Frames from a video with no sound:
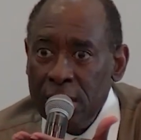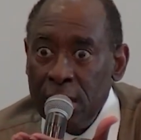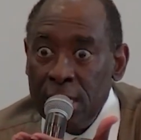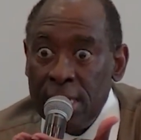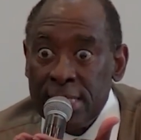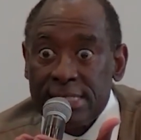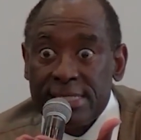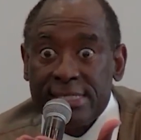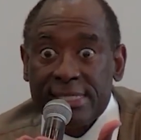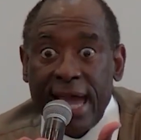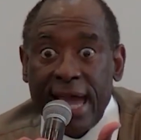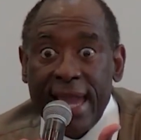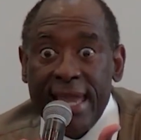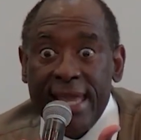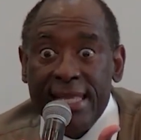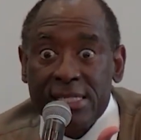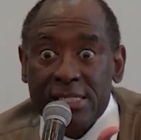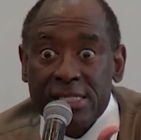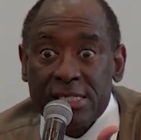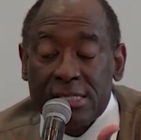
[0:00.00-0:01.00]

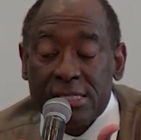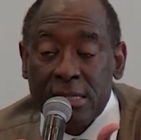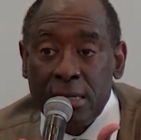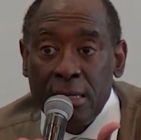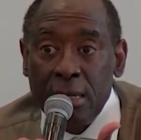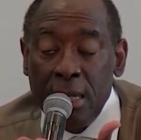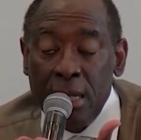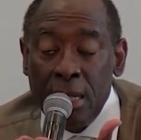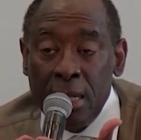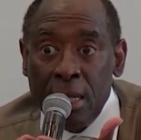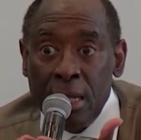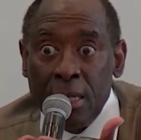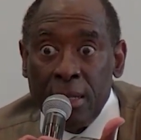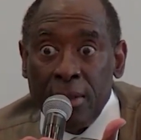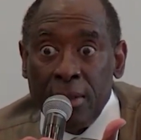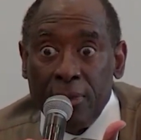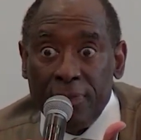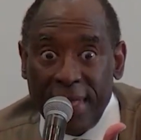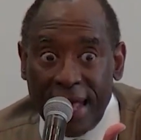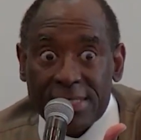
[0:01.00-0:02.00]
Saints,
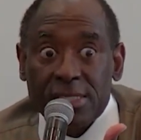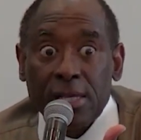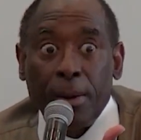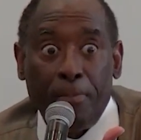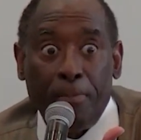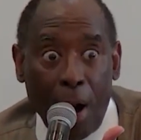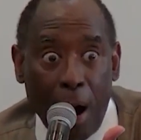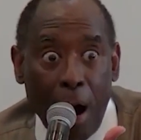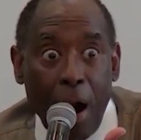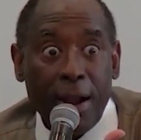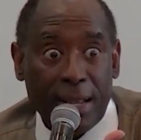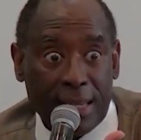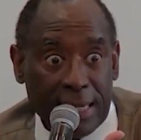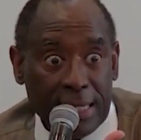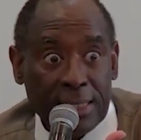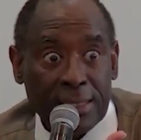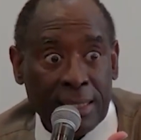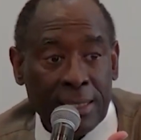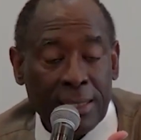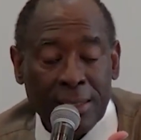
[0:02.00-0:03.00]
that's a bargain.